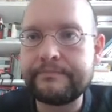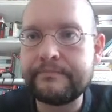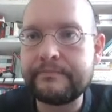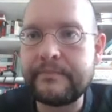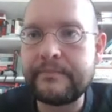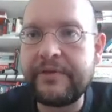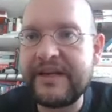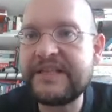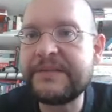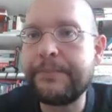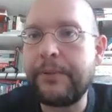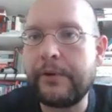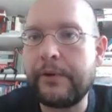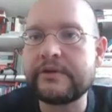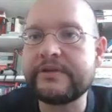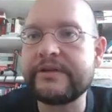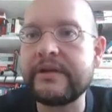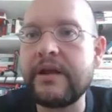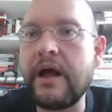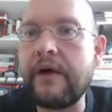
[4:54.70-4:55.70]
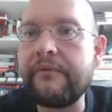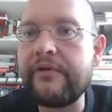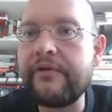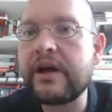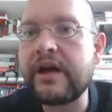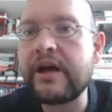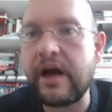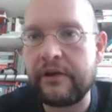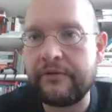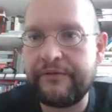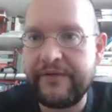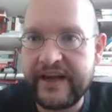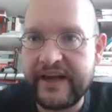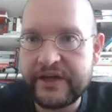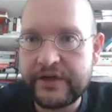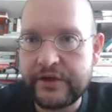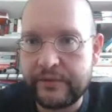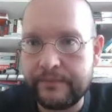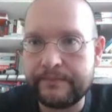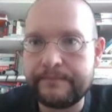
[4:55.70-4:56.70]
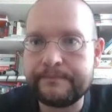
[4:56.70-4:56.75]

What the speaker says: this person of conviction.